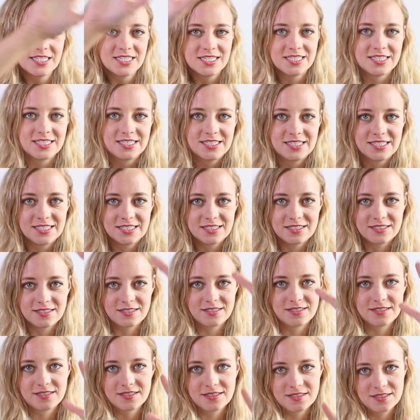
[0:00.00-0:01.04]

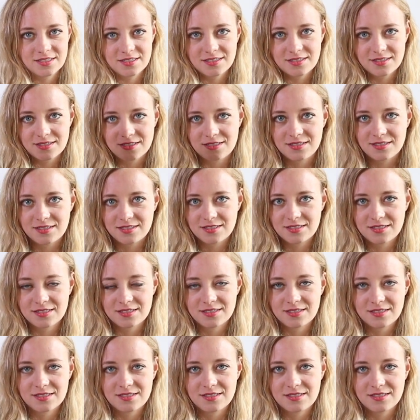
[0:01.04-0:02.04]
Nobody speaks.